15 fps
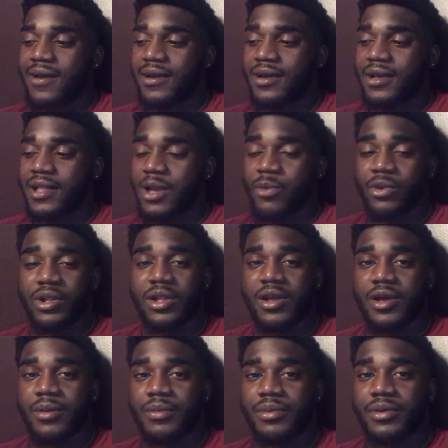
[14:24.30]
and I went
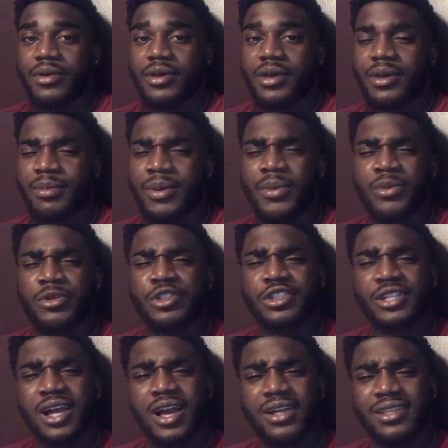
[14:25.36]
up. And people were
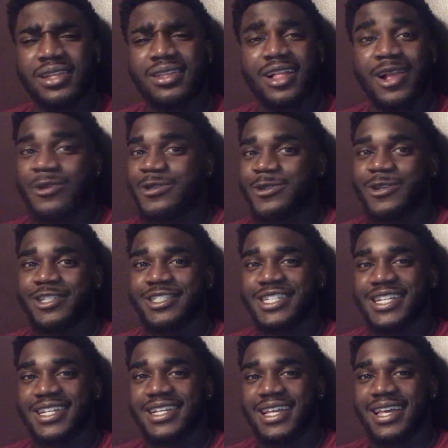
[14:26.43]
shocked. They thought I was Christian.
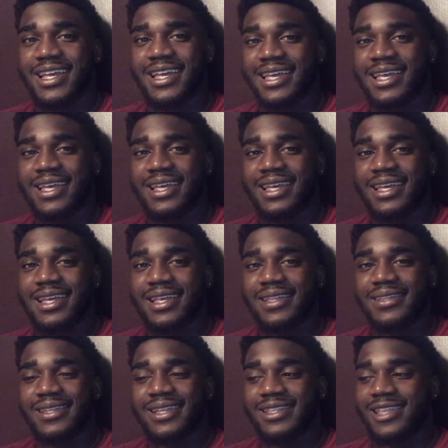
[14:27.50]

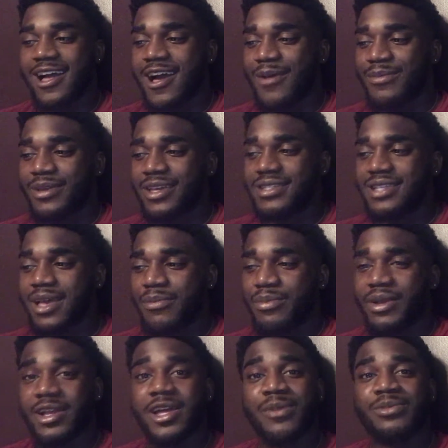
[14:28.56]
They thought because I've
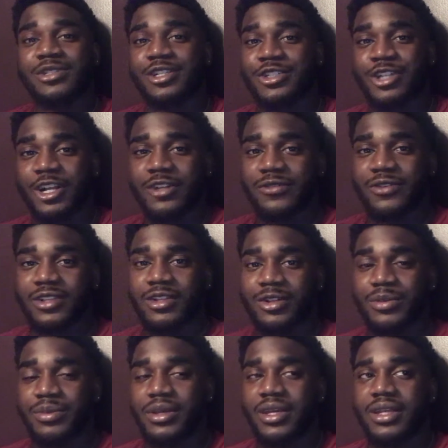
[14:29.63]
been coming to the church for a little
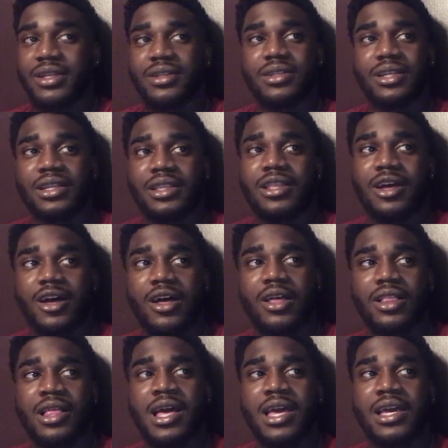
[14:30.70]
bit, they thought
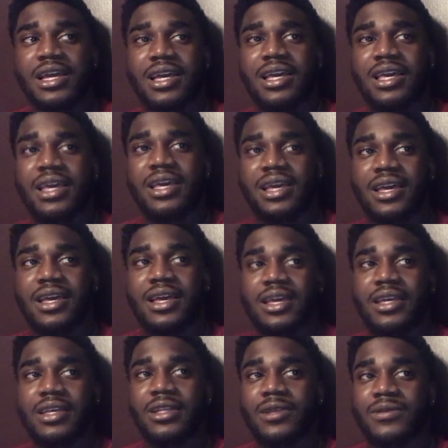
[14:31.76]
like,
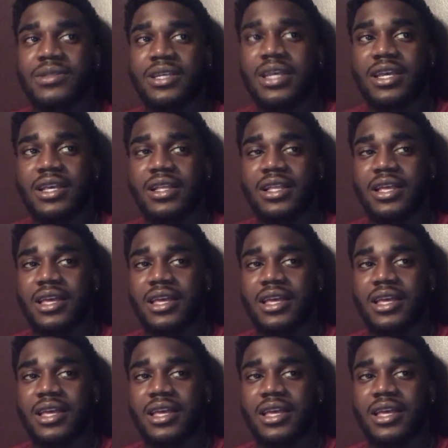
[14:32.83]
you know what I'm saying,